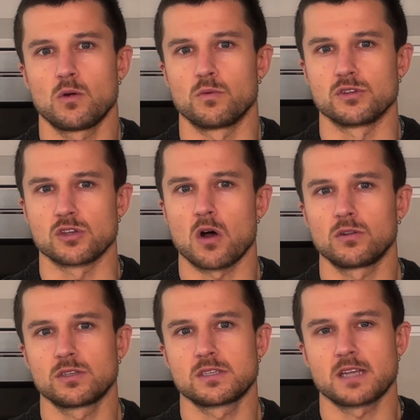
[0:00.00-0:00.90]

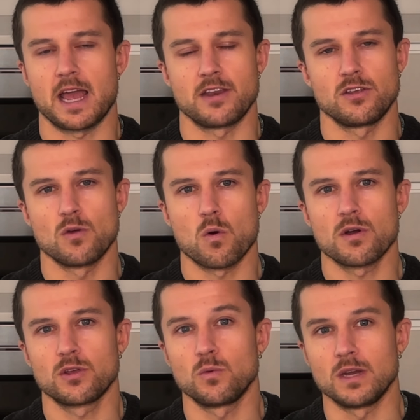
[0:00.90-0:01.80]
results, and your
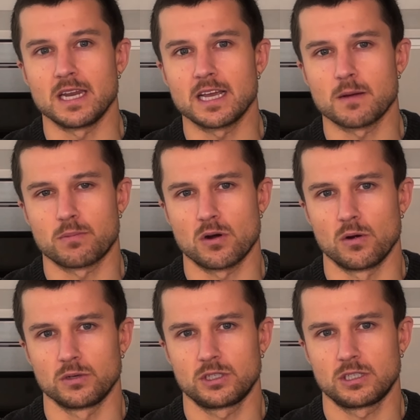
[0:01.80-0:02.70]
unique
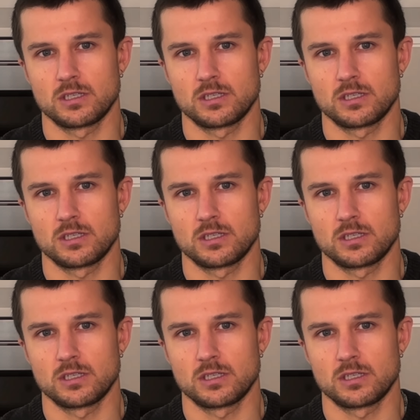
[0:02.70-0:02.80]
approach.